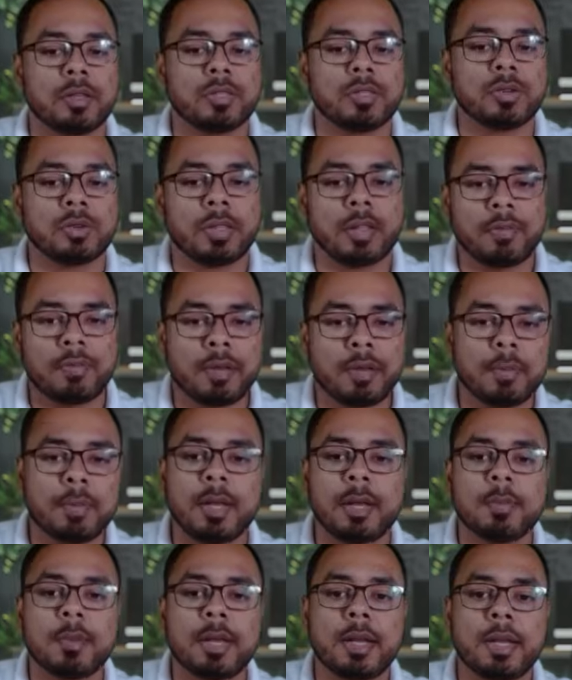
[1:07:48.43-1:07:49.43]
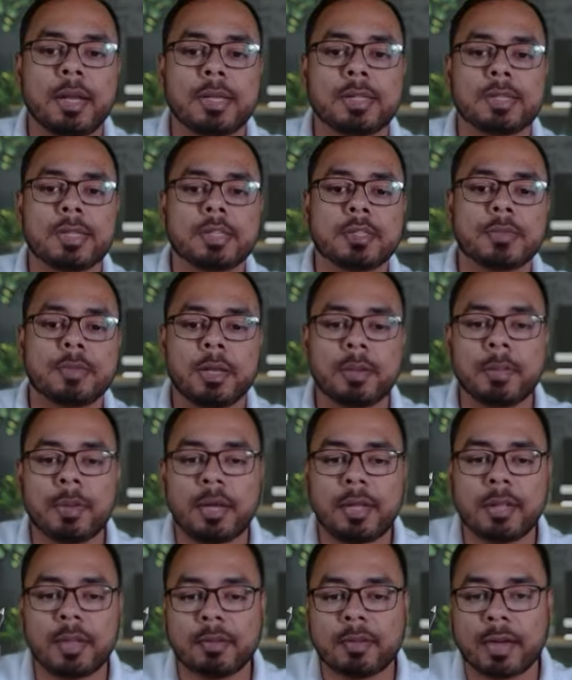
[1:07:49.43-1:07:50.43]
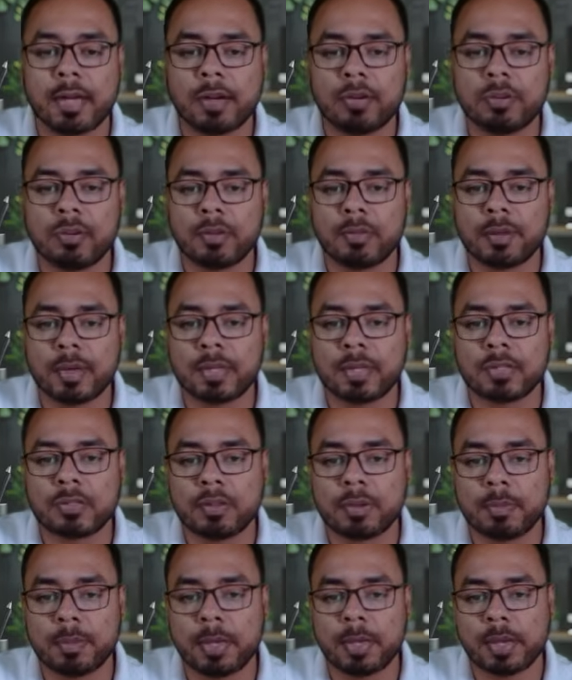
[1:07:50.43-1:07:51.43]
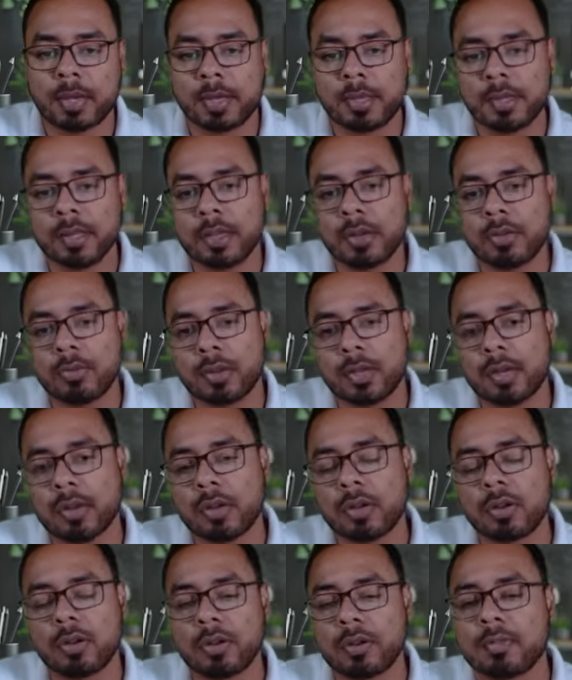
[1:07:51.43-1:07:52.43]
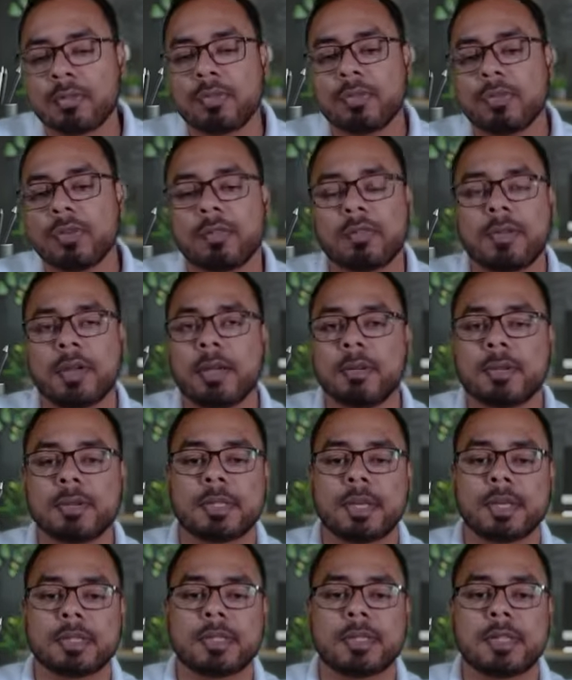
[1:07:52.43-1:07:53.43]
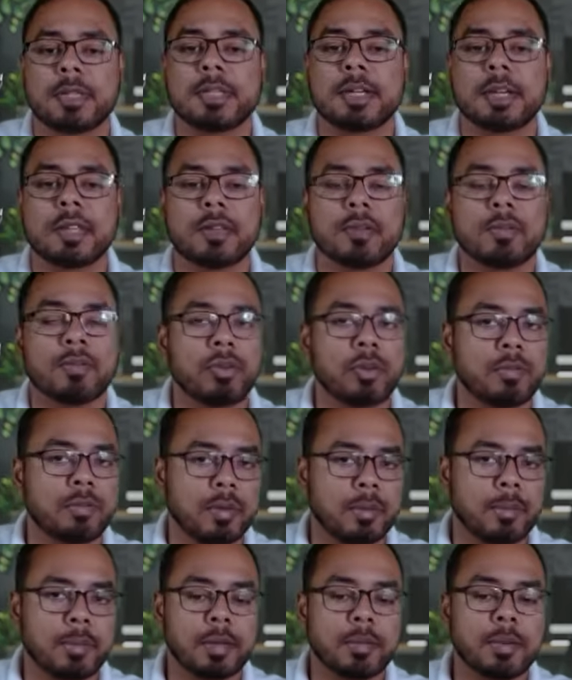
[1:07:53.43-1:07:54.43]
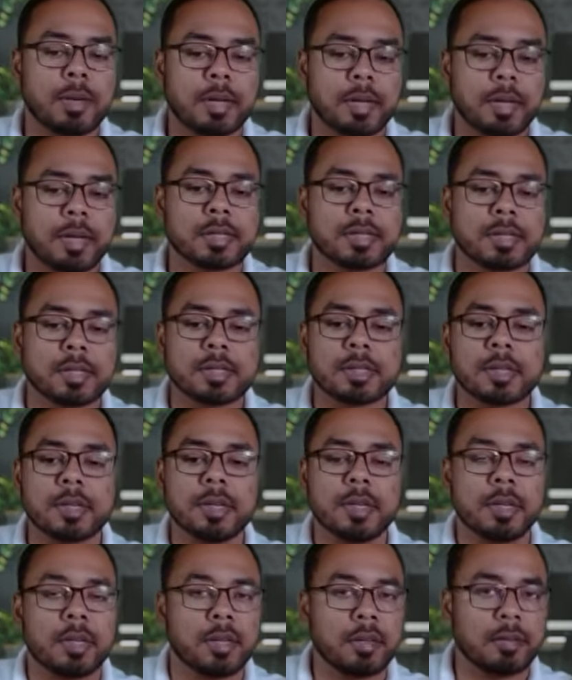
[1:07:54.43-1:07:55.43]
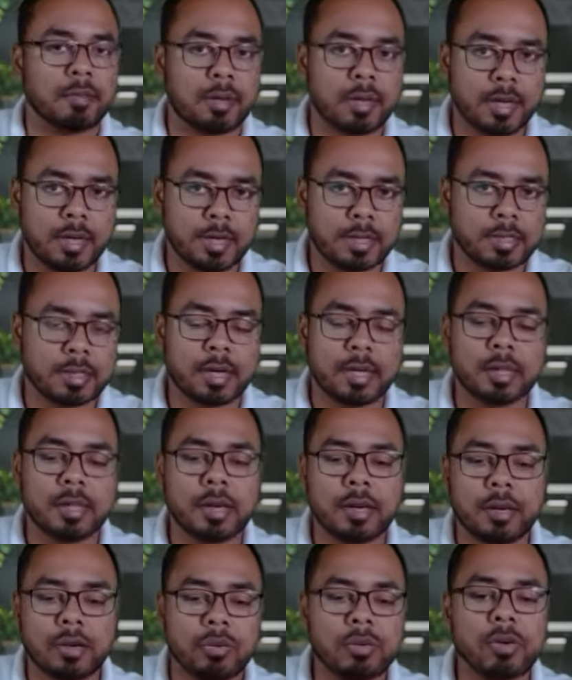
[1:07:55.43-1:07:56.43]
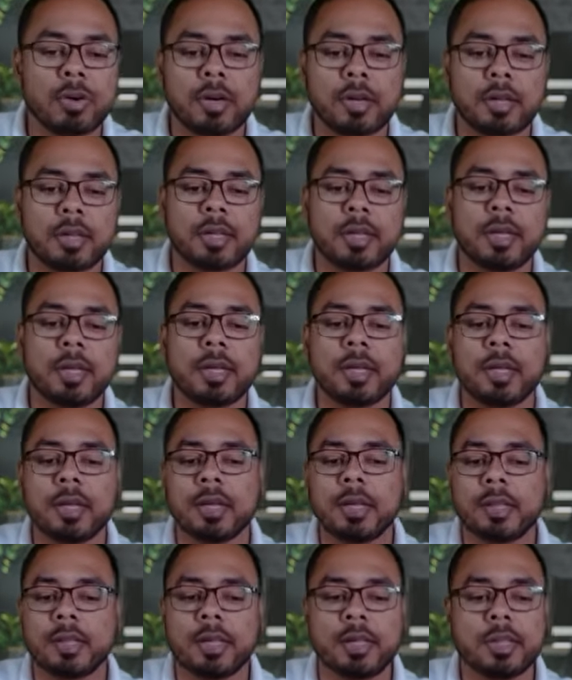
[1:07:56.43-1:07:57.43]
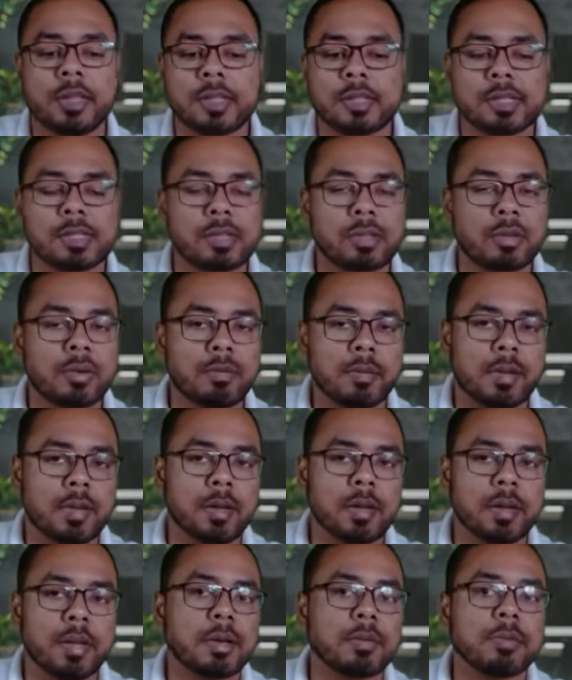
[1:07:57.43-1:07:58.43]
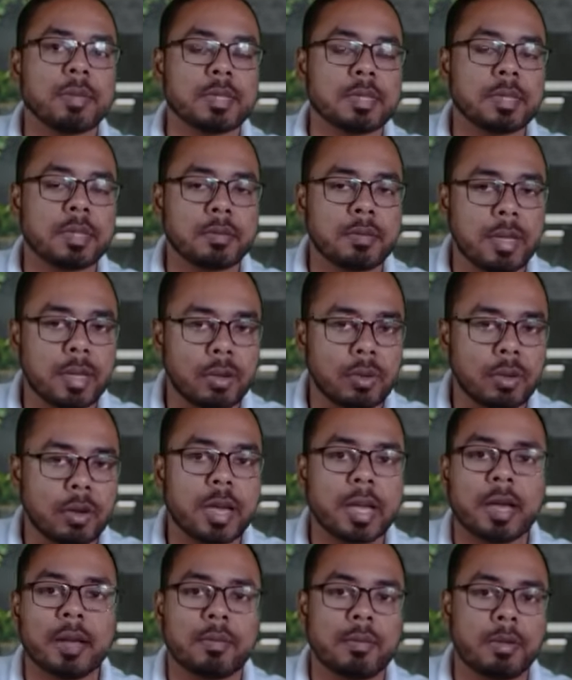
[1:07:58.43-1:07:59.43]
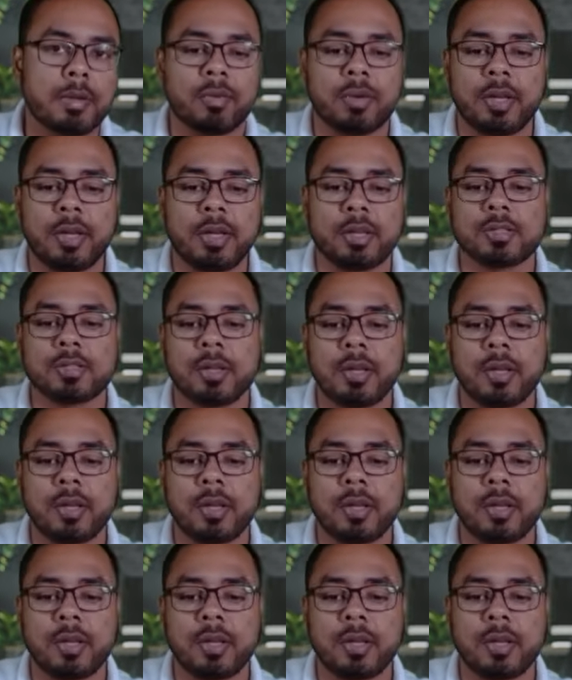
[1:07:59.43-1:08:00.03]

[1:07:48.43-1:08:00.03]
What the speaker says: So the favorable cases will be the value of n should be either 1 or 4, 5, 6. These are the four favorable cases. If n is either 2 or 3, then the system of linear equation will not have unique